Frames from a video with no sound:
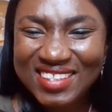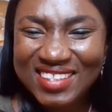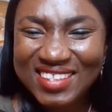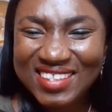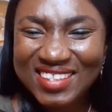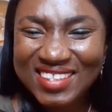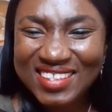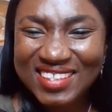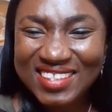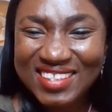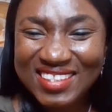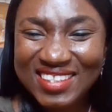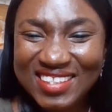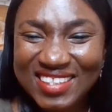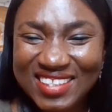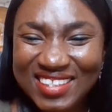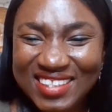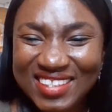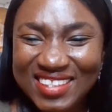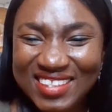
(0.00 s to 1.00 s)

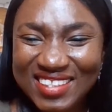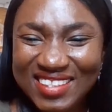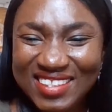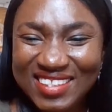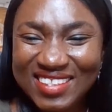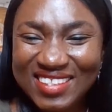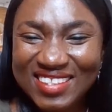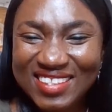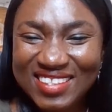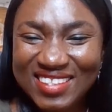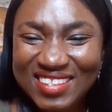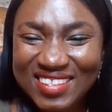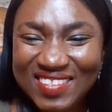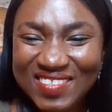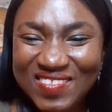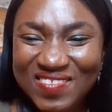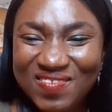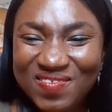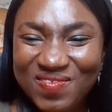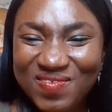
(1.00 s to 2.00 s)

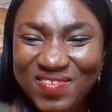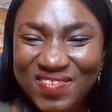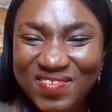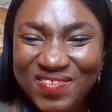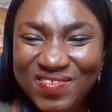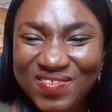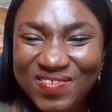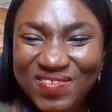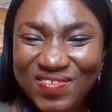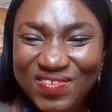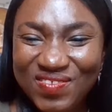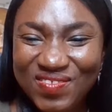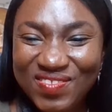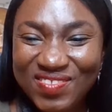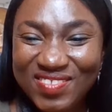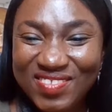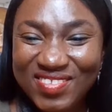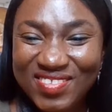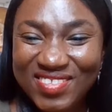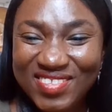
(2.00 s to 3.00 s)

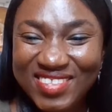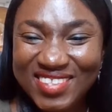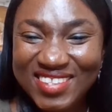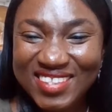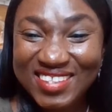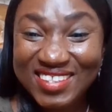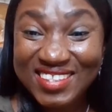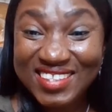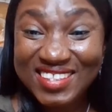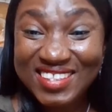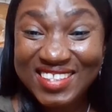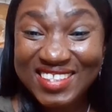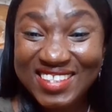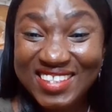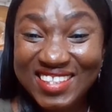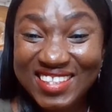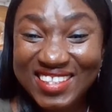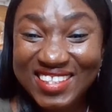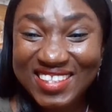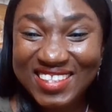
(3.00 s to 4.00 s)

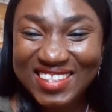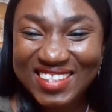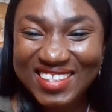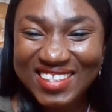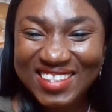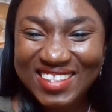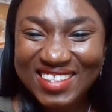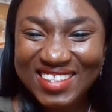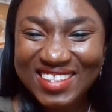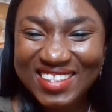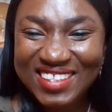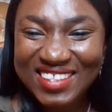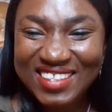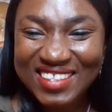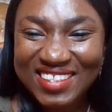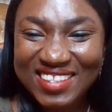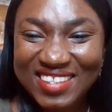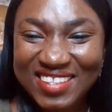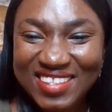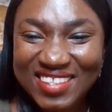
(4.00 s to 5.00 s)

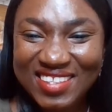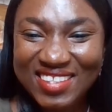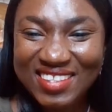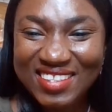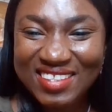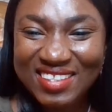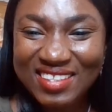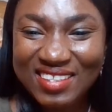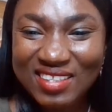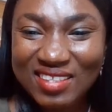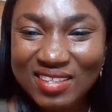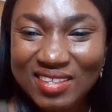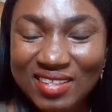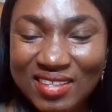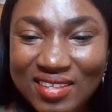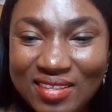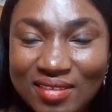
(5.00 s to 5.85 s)
(silent)